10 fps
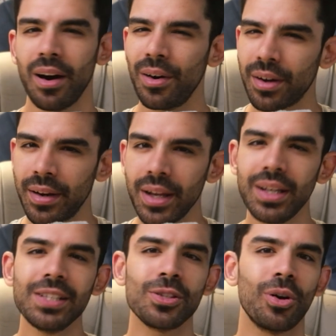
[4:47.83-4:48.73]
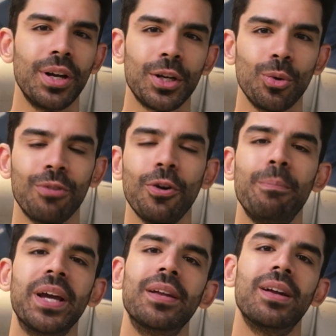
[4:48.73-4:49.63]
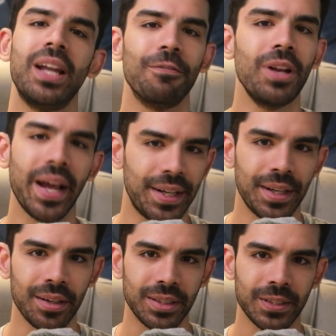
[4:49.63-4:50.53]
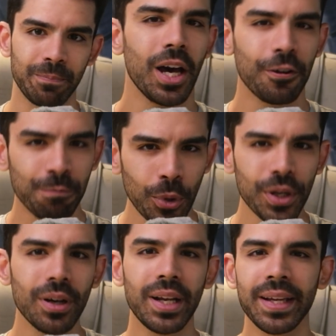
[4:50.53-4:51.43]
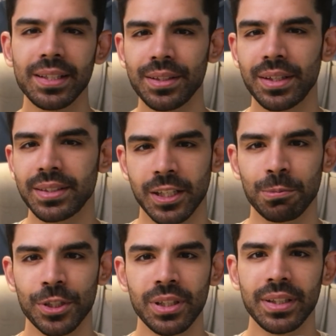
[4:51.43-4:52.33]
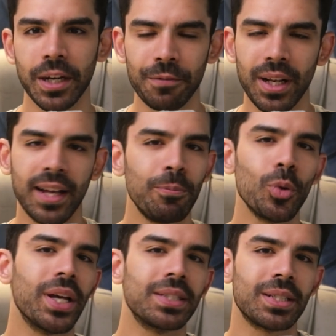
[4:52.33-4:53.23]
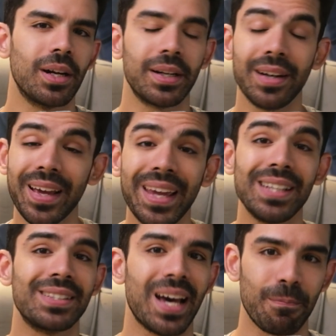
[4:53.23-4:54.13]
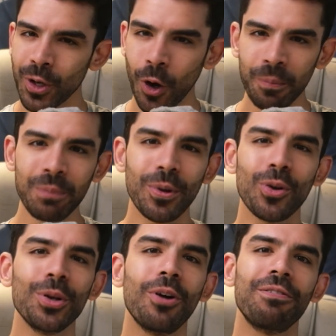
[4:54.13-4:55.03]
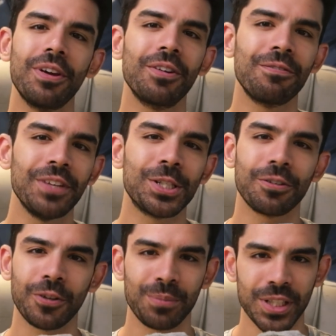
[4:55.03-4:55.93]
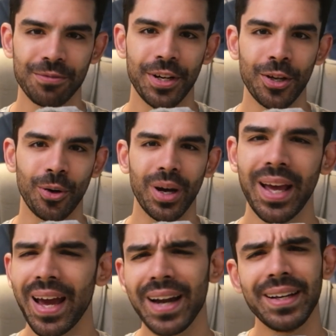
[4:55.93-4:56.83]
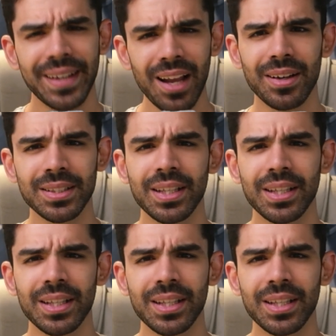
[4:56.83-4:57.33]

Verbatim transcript: a really solid tool for beginner level editors. I've put a link in the description that will help you get started ASAP. Comment below your favorite feature from this video and tell us